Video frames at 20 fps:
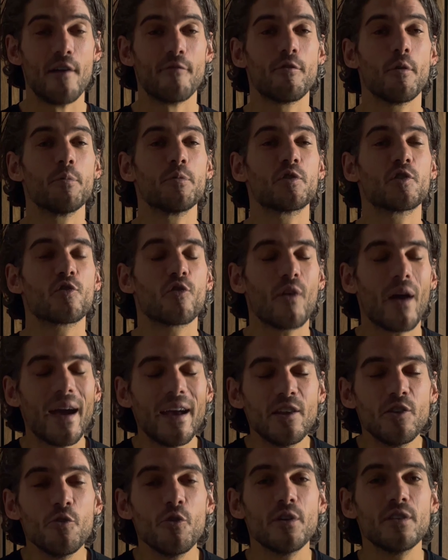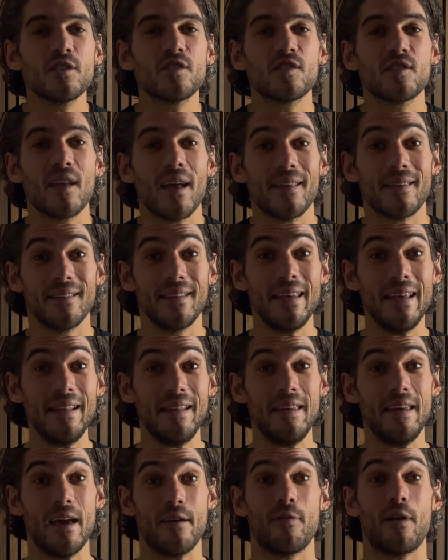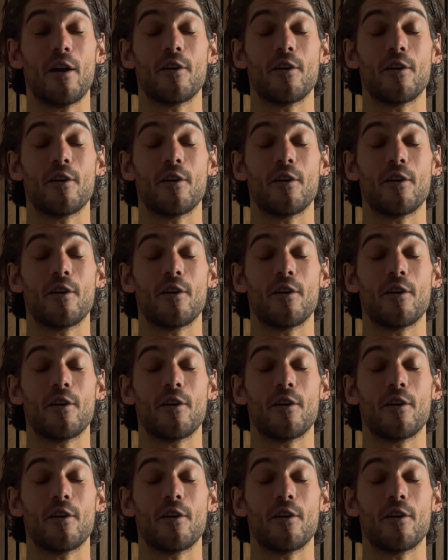from trying to understand an ETF